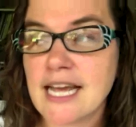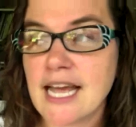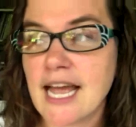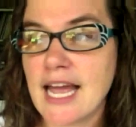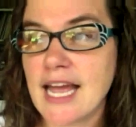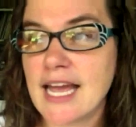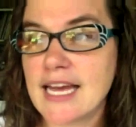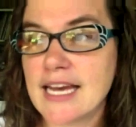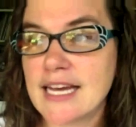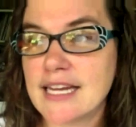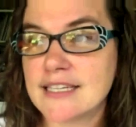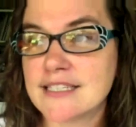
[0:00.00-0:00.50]

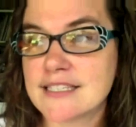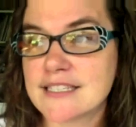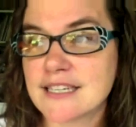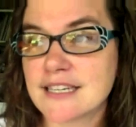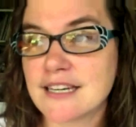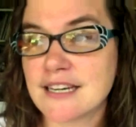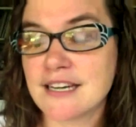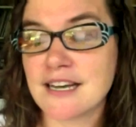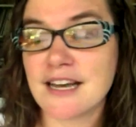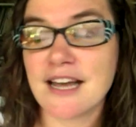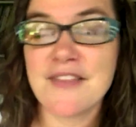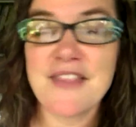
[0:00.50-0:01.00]
And
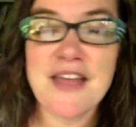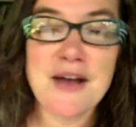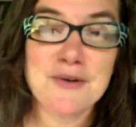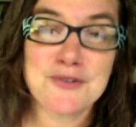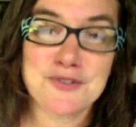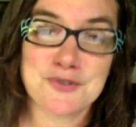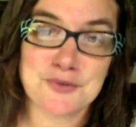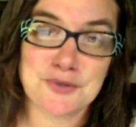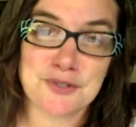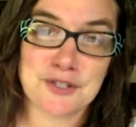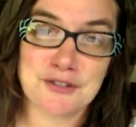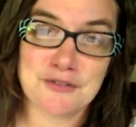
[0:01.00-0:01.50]
that
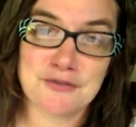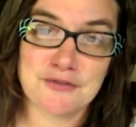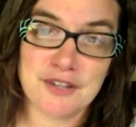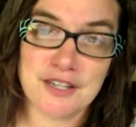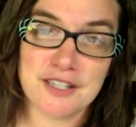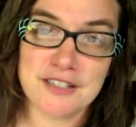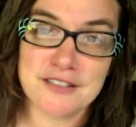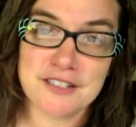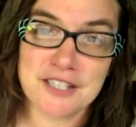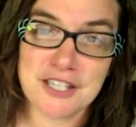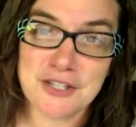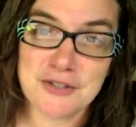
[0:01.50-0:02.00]
was really
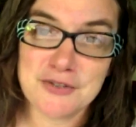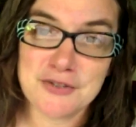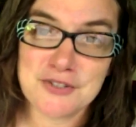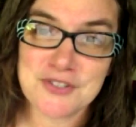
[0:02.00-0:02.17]
fun, you know,